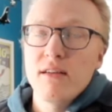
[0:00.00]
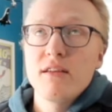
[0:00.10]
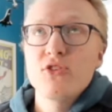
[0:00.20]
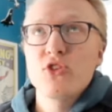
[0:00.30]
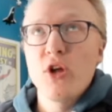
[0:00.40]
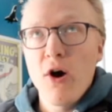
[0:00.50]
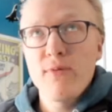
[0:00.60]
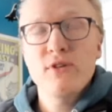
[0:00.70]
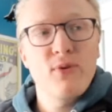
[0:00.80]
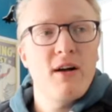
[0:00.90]

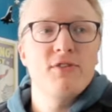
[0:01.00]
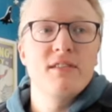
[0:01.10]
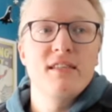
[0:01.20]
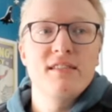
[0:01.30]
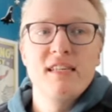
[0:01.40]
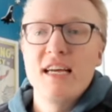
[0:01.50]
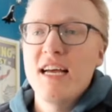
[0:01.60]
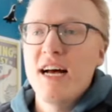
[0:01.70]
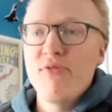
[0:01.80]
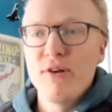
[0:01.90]
Snohomish, Washington.
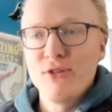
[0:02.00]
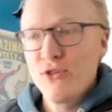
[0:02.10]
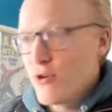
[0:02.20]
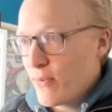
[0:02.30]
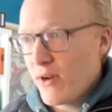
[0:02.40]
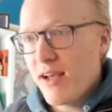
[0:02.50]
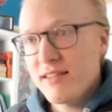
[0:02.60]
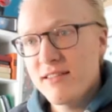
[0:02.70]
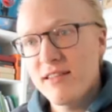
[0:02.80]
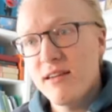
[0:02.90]
They're super
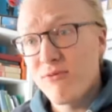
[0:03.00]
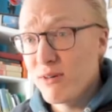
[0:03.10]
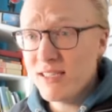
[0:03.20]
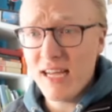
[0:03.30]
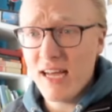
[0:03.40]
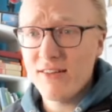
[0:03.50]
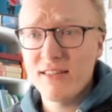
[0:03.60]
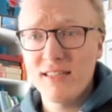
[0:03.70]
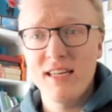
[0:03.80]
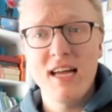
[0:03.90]
nice, really
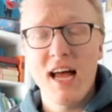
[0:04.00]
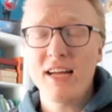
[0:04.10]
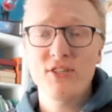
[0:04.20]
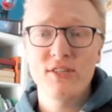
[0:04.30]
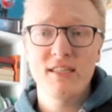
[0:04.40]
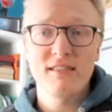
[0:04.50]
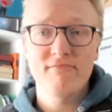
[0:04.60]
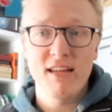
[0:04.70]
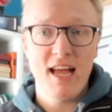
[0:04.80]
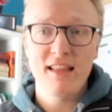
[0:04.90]
talented. I actually
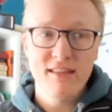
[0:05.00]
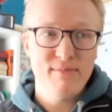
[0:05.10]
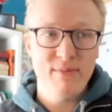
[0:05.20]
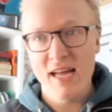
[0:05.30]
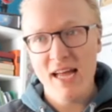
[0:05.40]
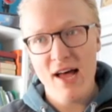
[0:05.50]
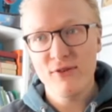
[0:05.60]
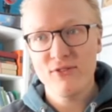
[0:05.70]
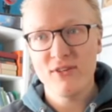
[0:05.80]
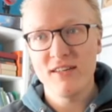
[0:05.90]
had them at my
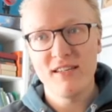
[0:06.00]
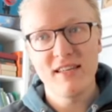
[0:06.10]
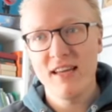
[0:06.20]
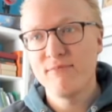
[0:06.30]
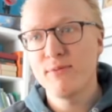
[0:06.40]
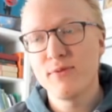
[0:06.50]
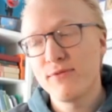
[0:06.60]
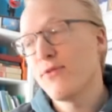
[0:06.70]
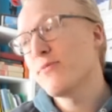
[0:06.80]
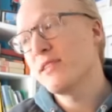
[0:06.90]
house. They came to
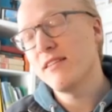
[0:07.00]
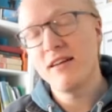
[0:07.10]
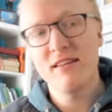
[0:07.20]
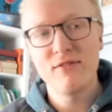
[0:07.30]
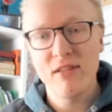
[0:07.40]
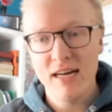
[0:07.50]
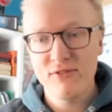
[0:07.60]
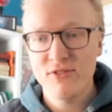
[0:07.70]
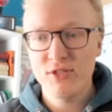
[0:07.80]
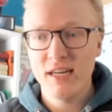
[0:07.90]
perform at the Lucky You
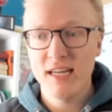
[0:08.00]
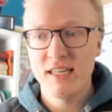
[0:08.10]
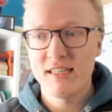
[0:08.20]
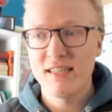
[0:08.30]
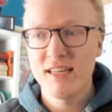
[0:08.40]
Lounge, and